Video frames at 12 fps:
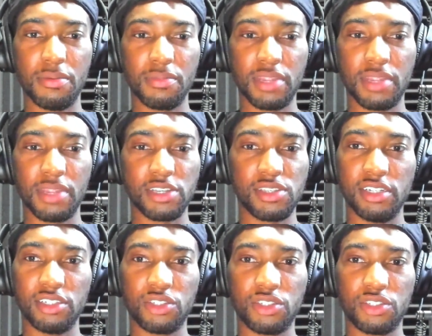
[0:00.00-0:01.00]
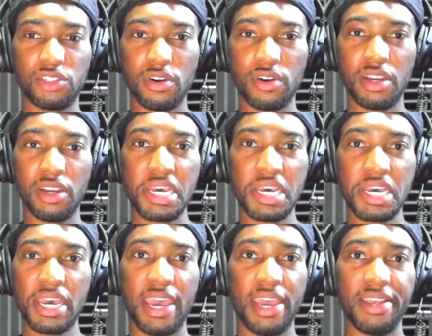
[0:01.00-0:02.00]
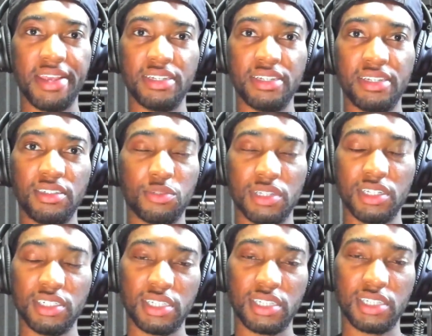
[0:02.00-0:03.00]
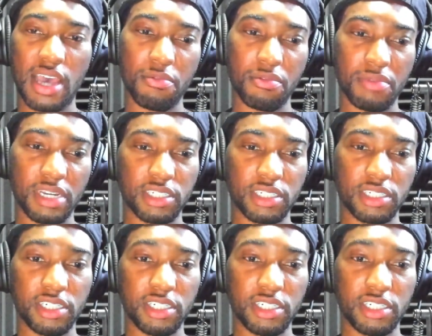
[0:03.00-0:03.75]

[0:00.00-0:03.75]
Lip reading: Like you said, he's touring and he's releasing the album next year.